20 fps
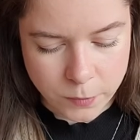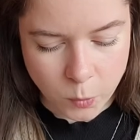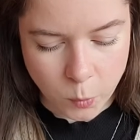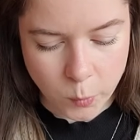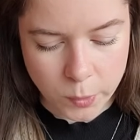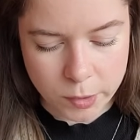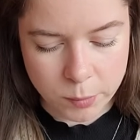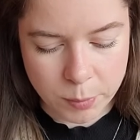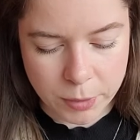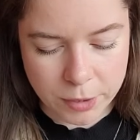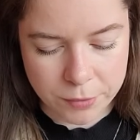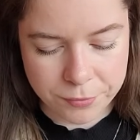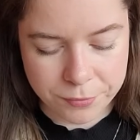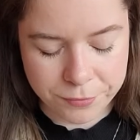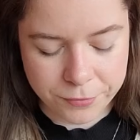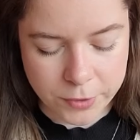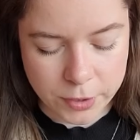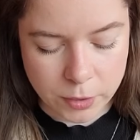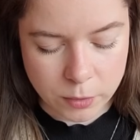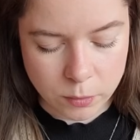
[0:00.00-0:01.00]
Went by
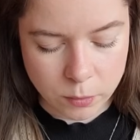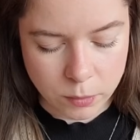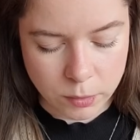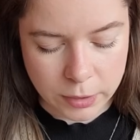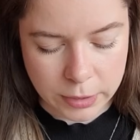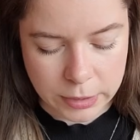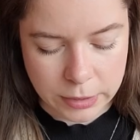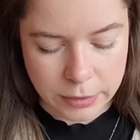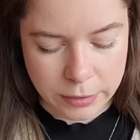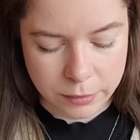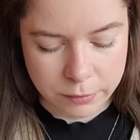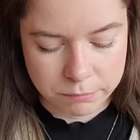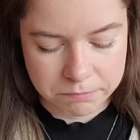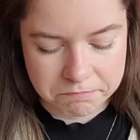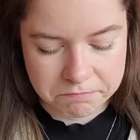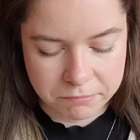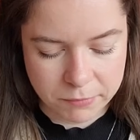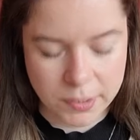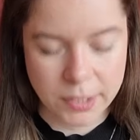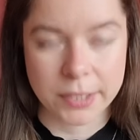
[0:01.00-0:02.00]
feel and
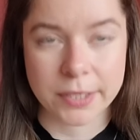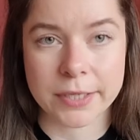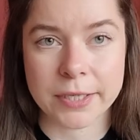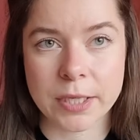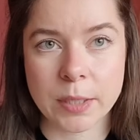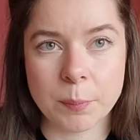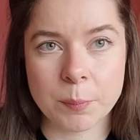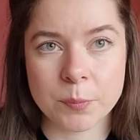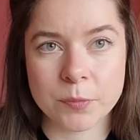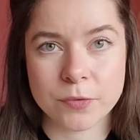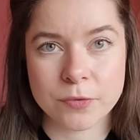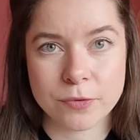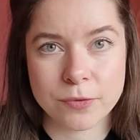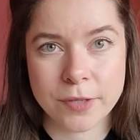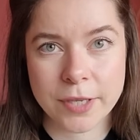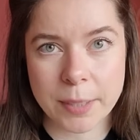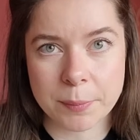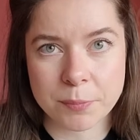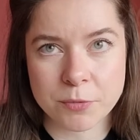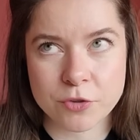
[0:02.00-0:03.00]
like
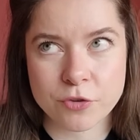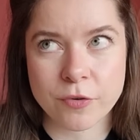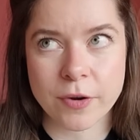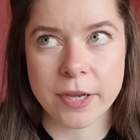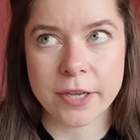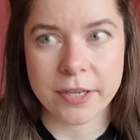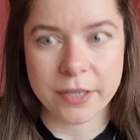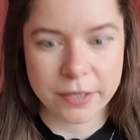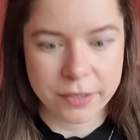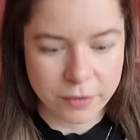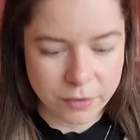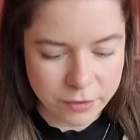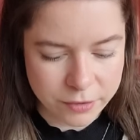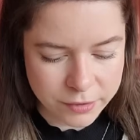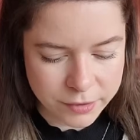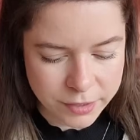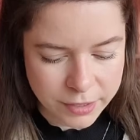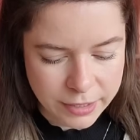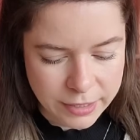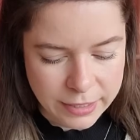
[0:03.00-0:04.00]
kept trying it
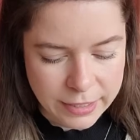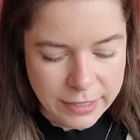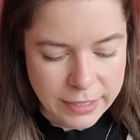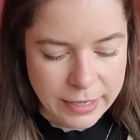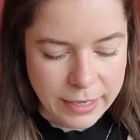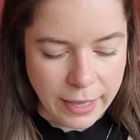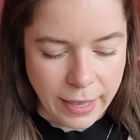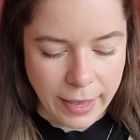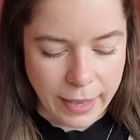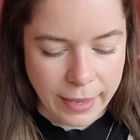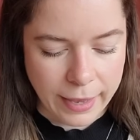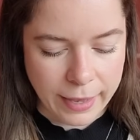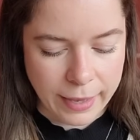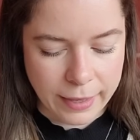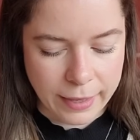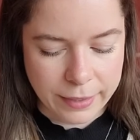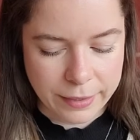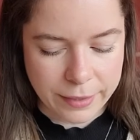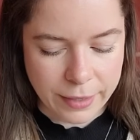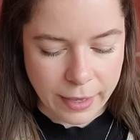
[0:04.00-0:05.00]
on.
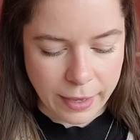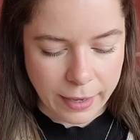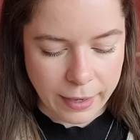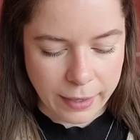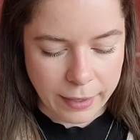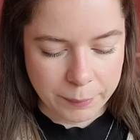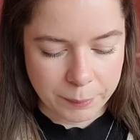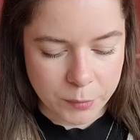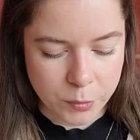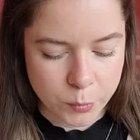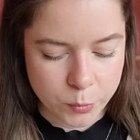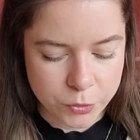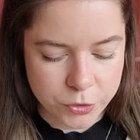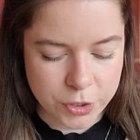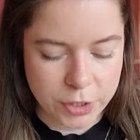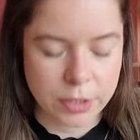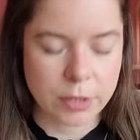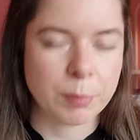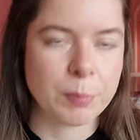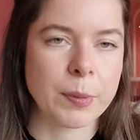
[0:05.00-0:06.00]
And I'm
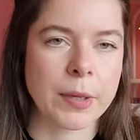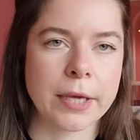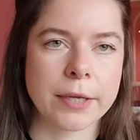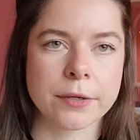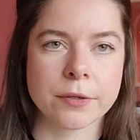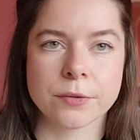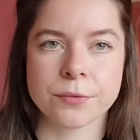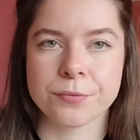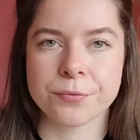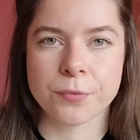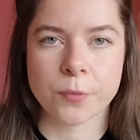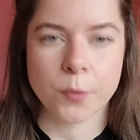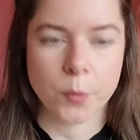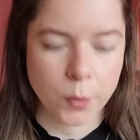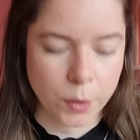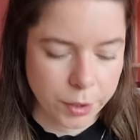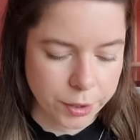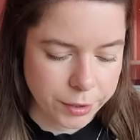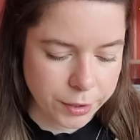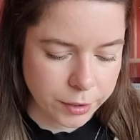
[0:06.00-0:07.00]
using the pattern
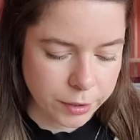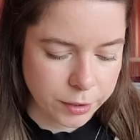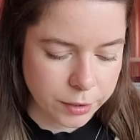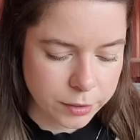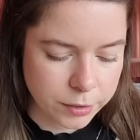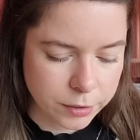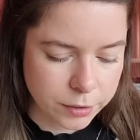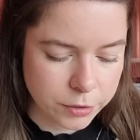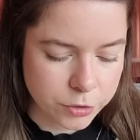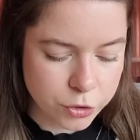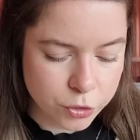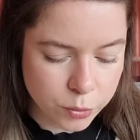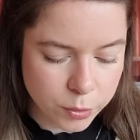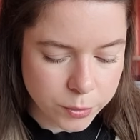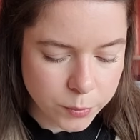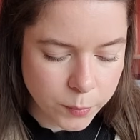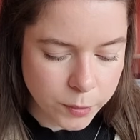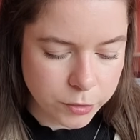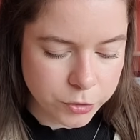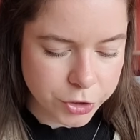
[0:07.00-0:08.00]
for the
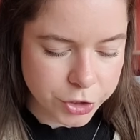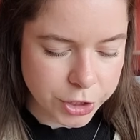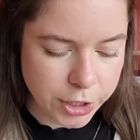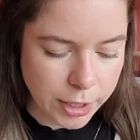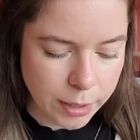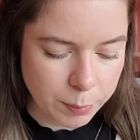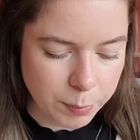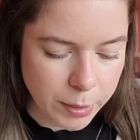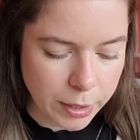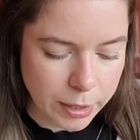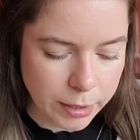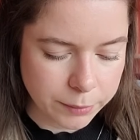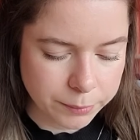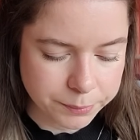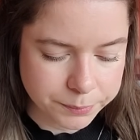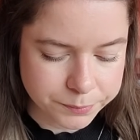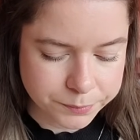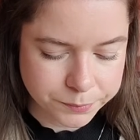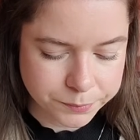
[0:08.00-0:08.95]
short row shaping,